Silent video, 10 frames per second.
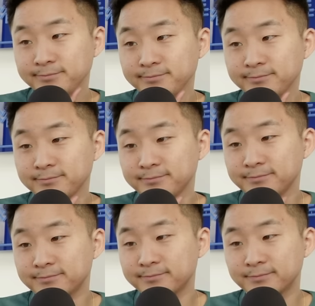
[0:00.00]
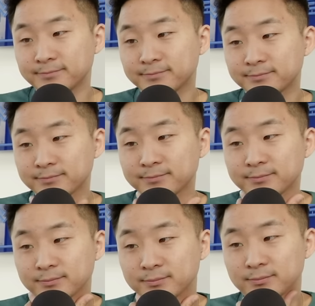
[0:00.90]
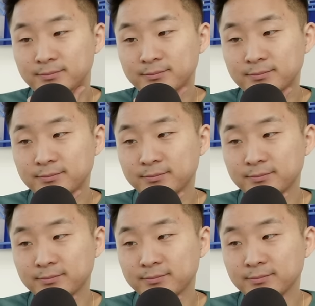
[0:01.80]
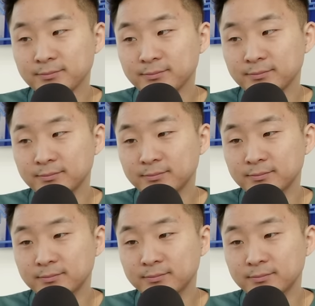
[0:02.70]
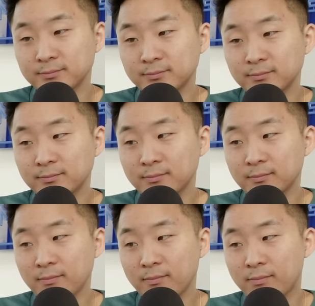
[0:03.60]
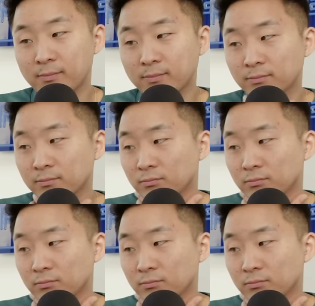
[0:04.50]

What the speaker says: (silent)